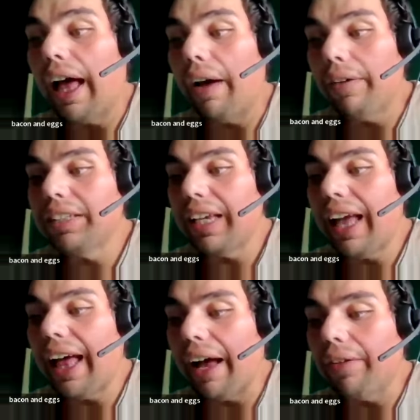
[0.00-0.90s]
I would say,
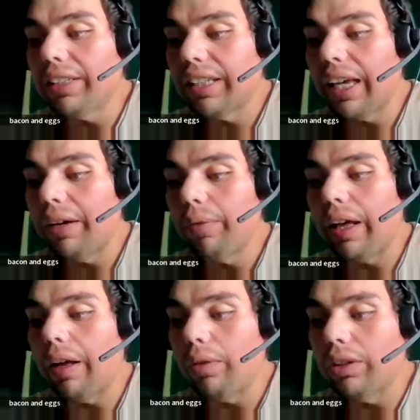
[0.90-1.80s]
yeah, I would say
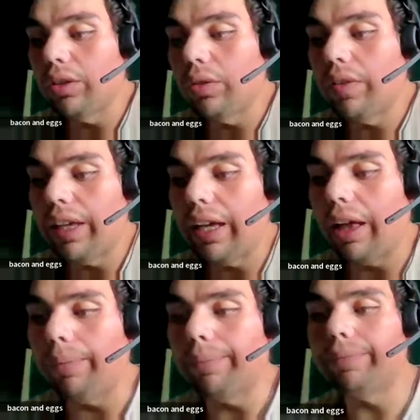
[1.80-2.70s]
we'll we'll do the
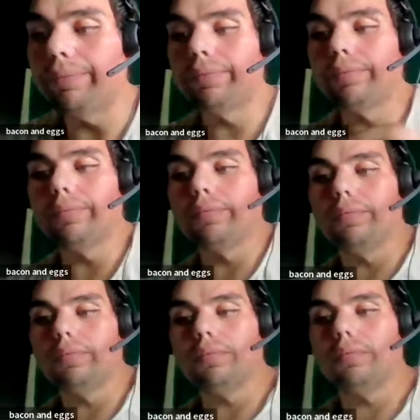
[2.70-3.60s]
um,
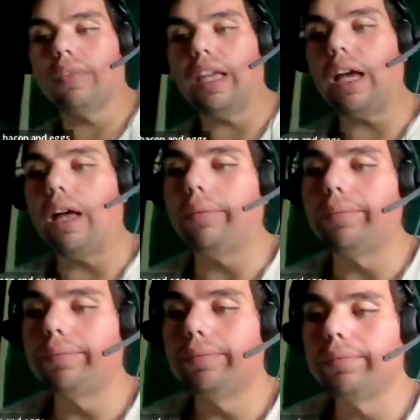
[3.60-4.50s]
the
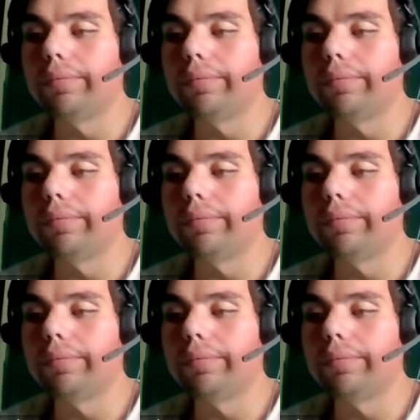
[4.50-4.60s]
um,